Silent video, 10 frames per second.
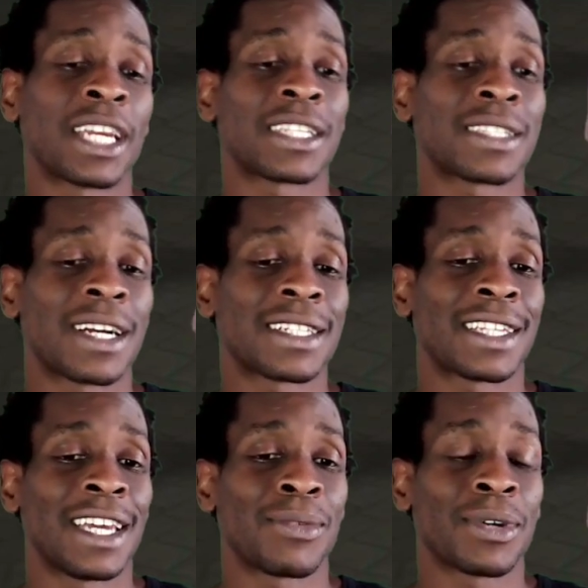Desaad's
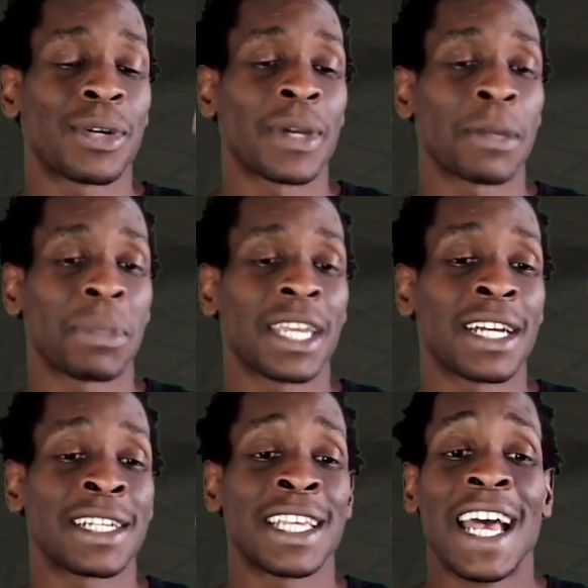kit real quick
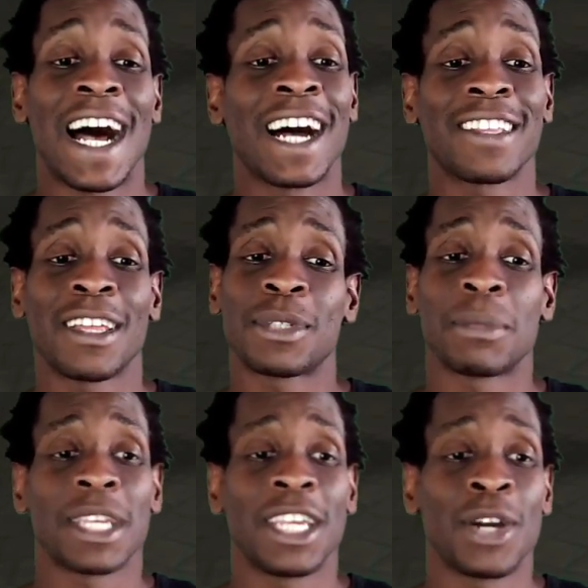because I thought that was something
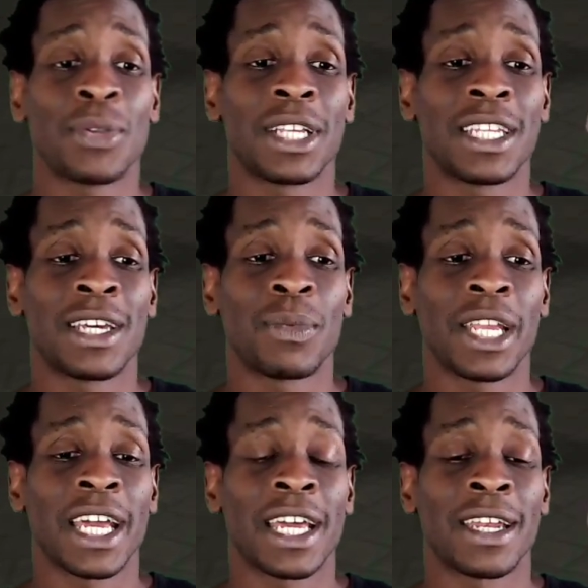he only did when he
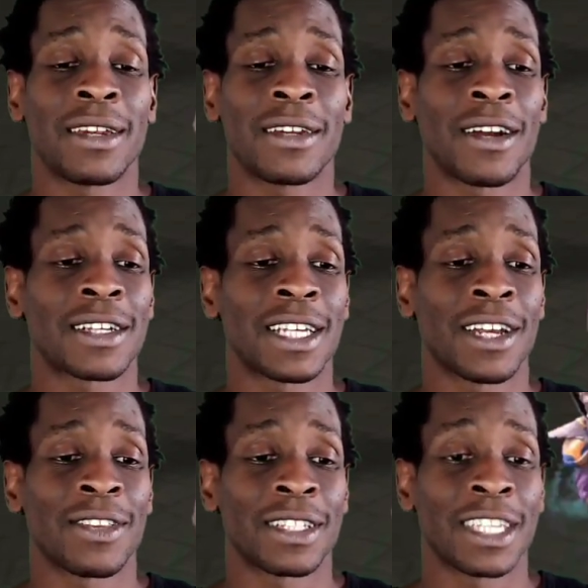had Darkseid on
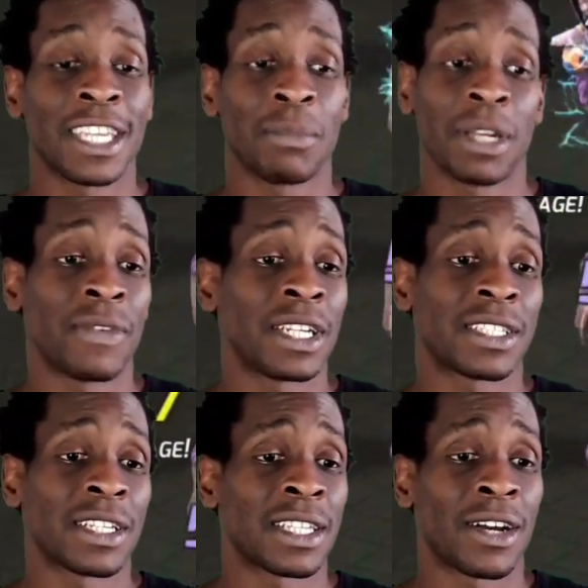the team, but if he just
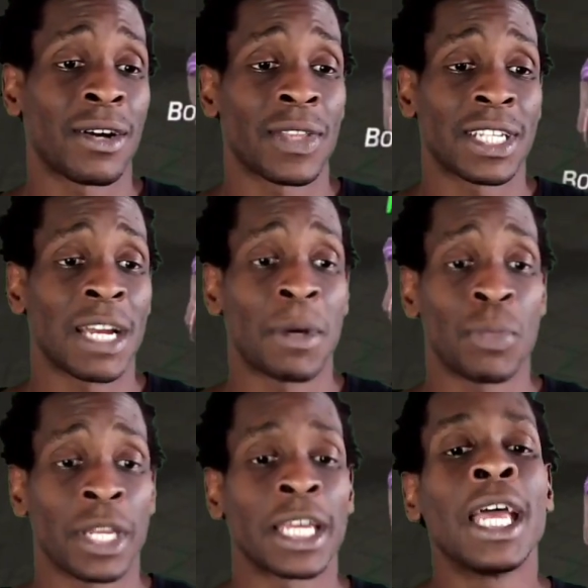does that all the time, I'm with
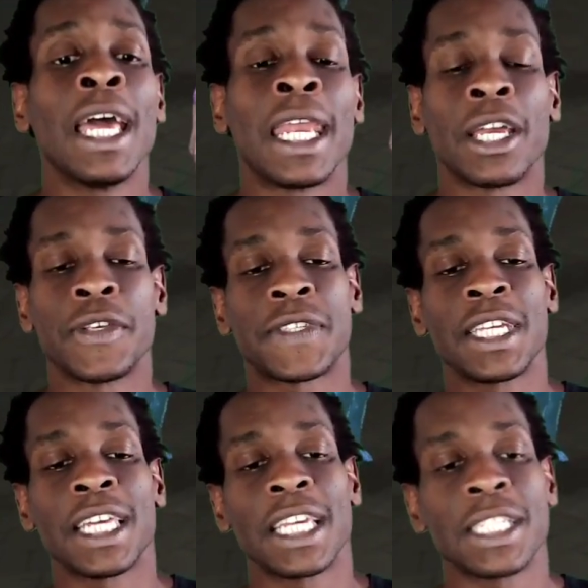it. Now you see
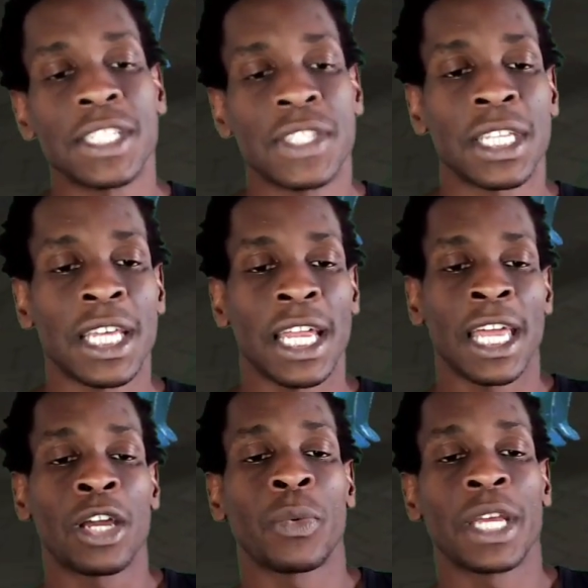that he just did that
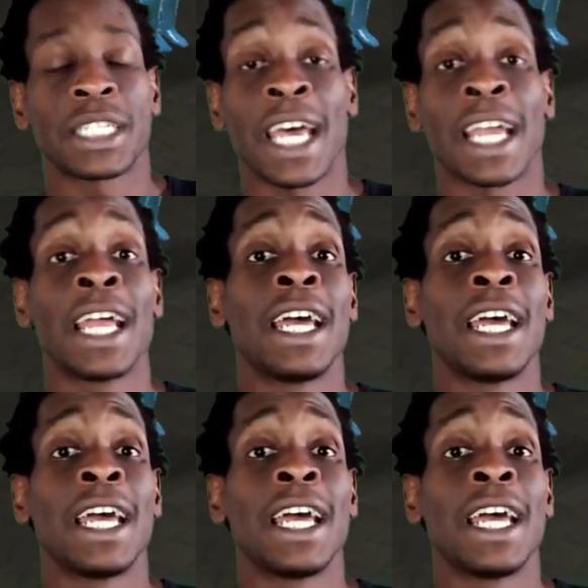AoE attack.